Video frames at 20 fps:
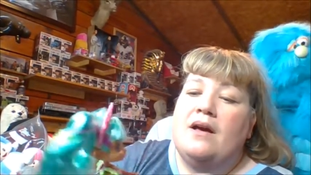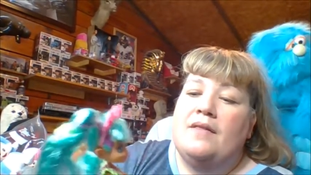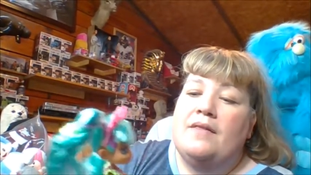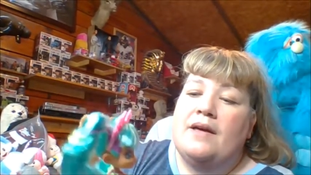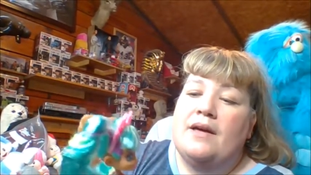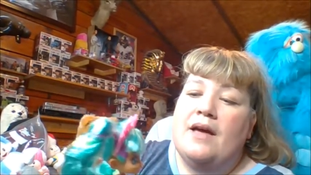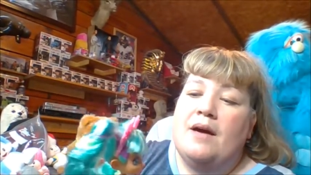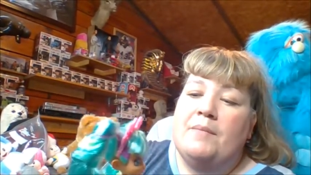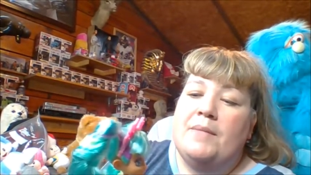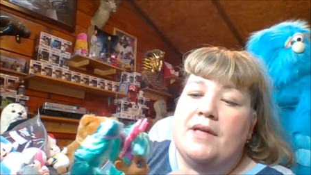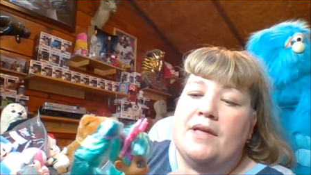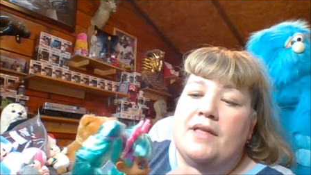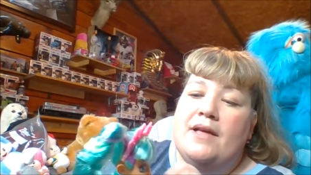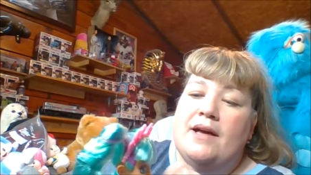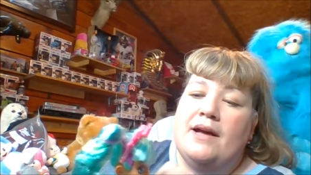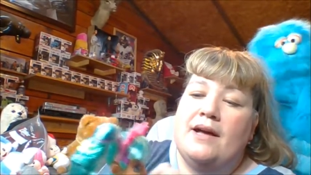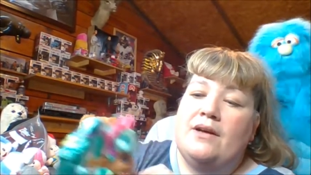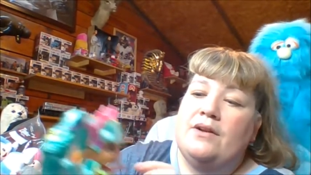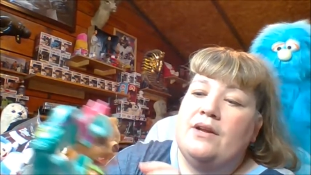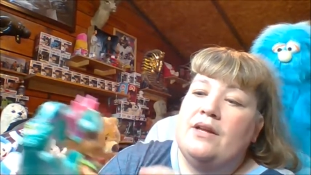Then coming
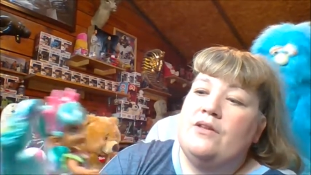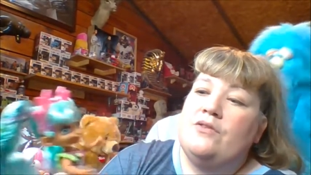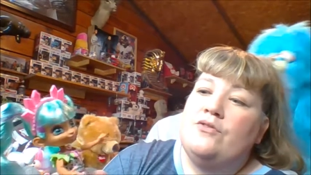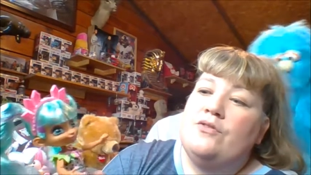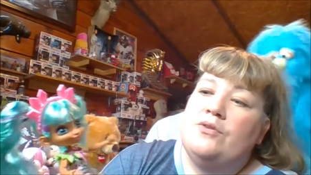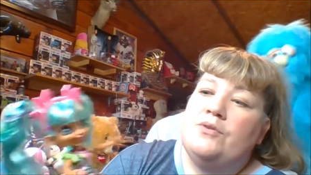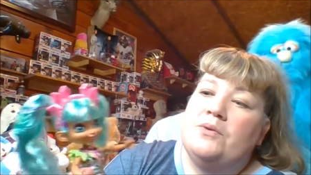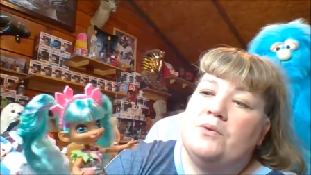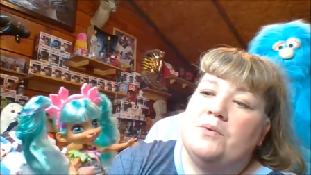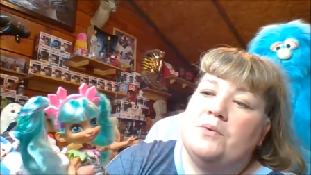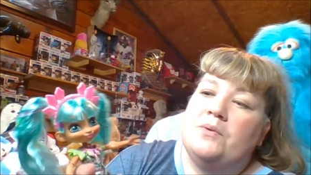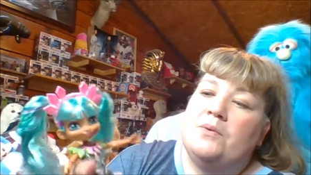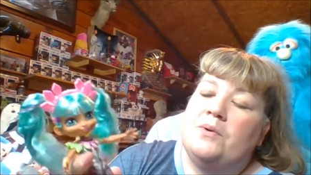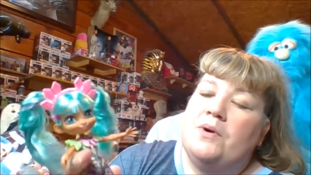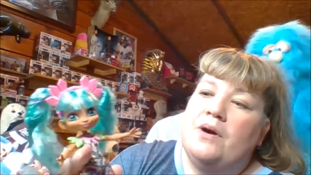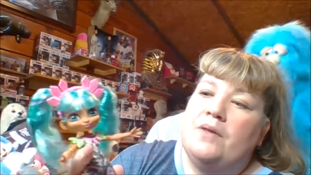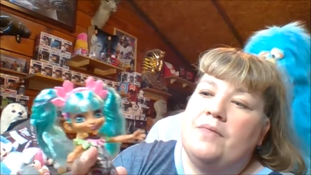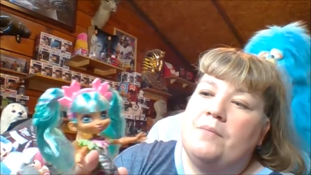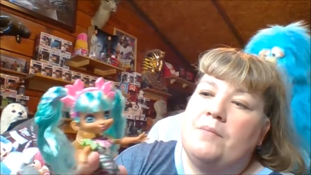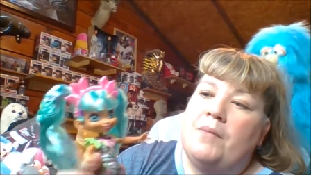down into
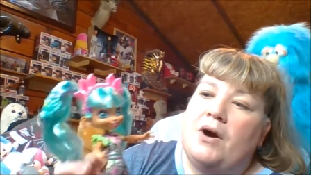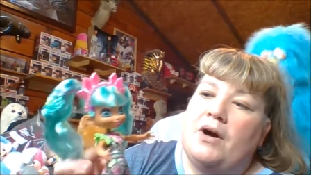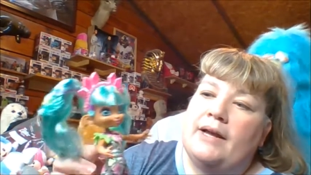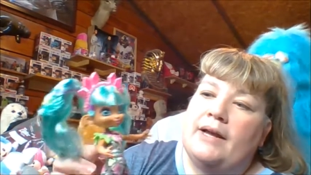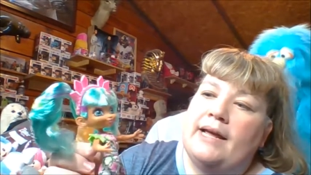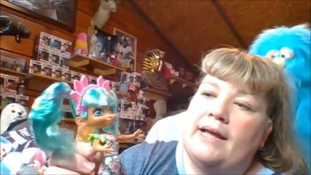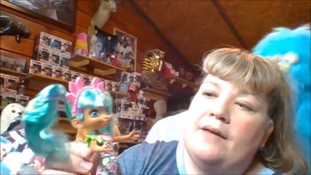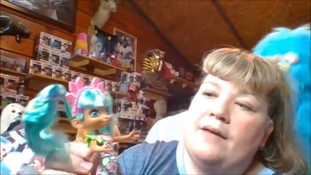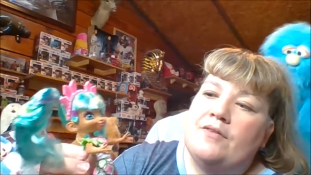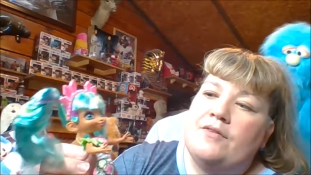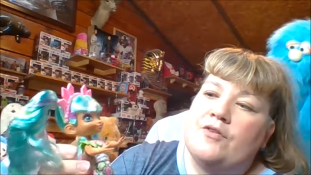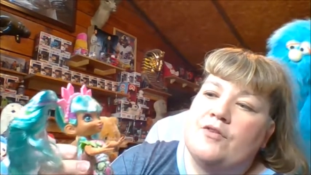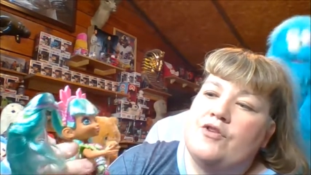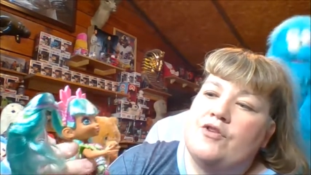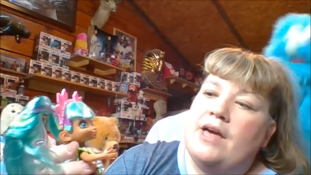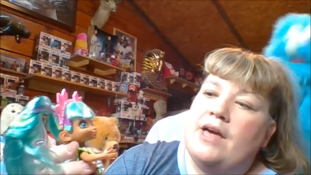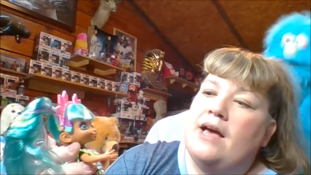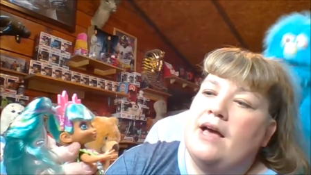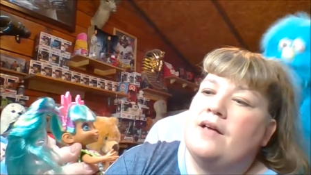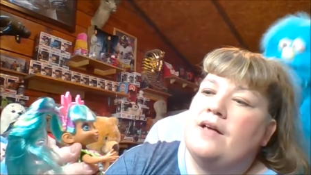the body, so
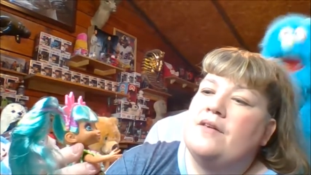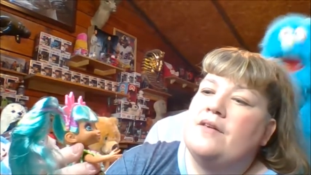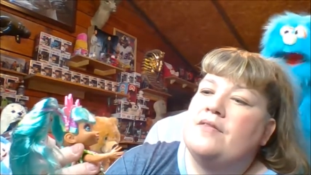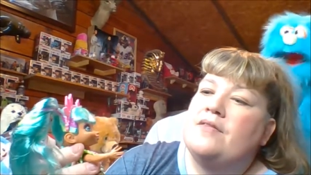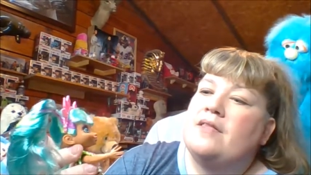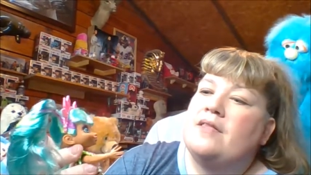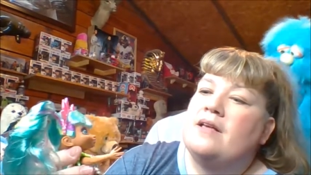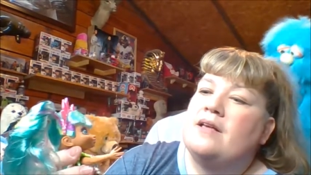she has